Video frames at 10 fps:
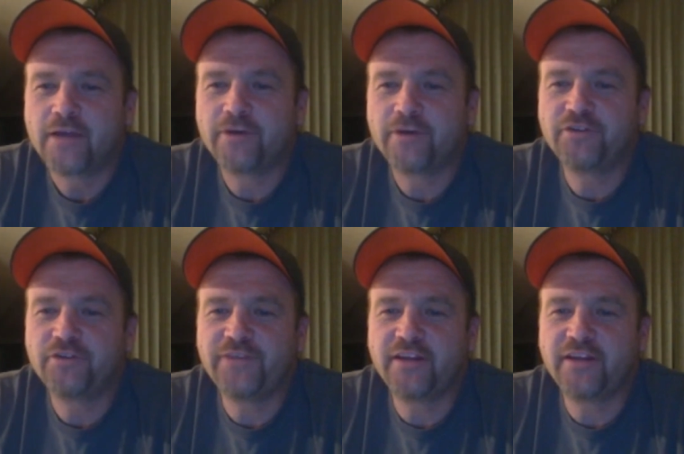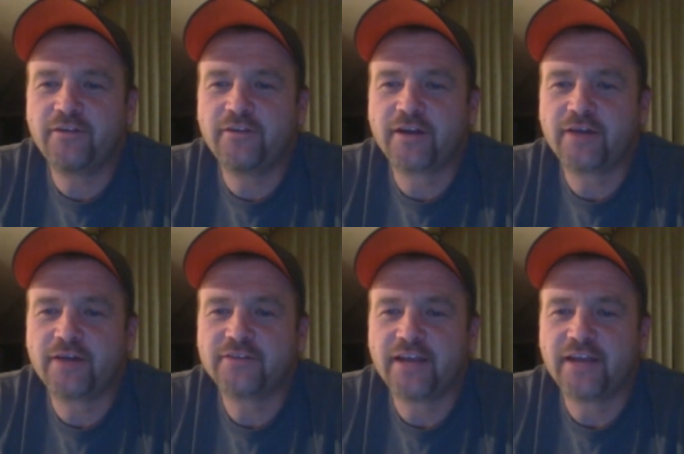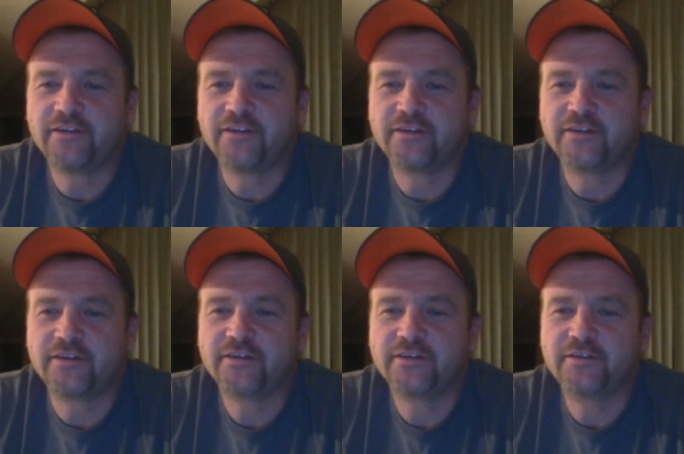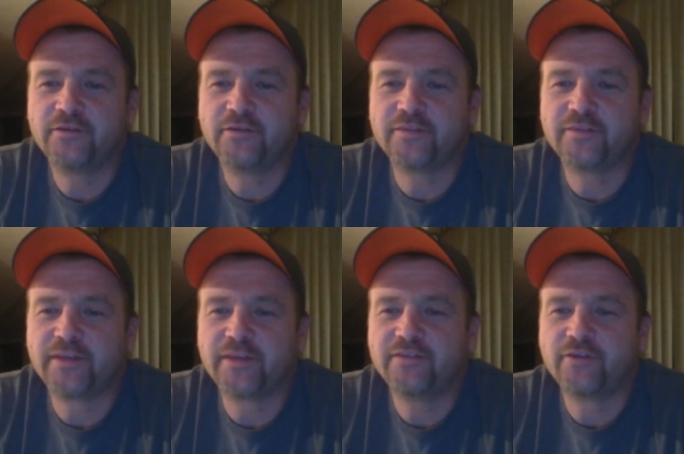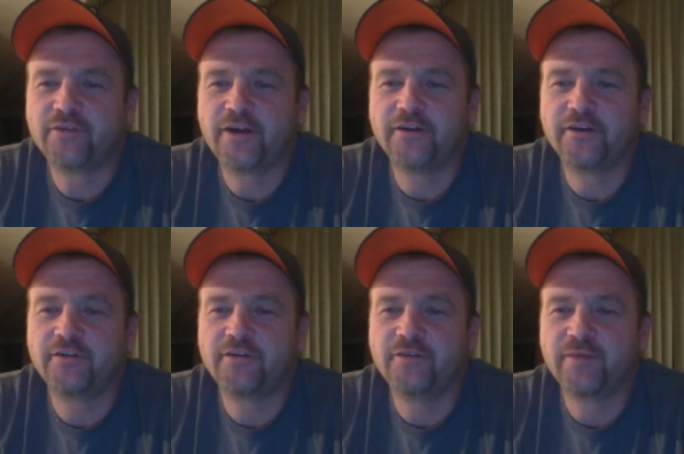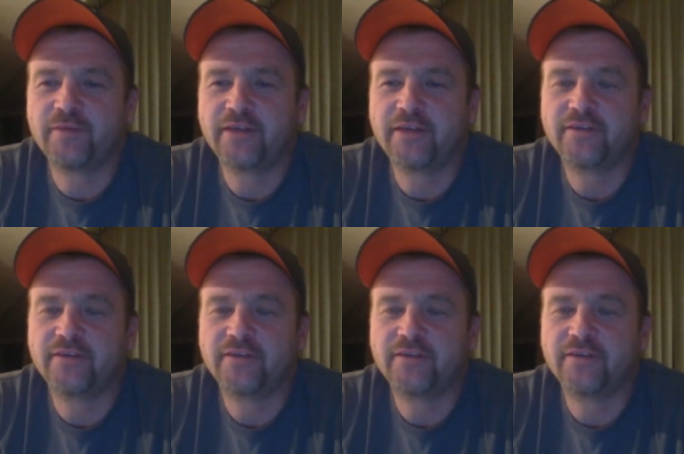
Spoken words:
Why don't you feed your cows silage? Is it too expensive or harder to do than bales?